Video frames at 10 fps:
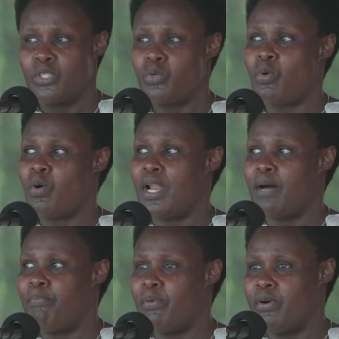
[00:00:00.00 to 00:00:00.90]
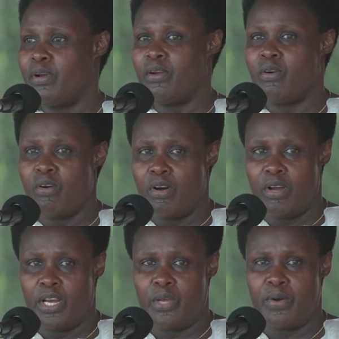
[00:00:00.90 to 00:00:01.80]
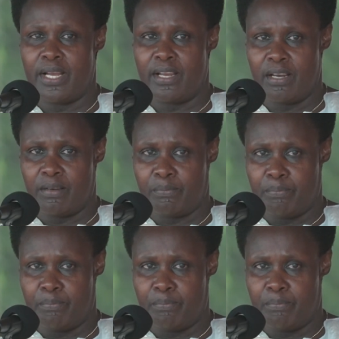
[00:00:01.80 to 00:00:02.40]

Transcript: To call upon all Ugandan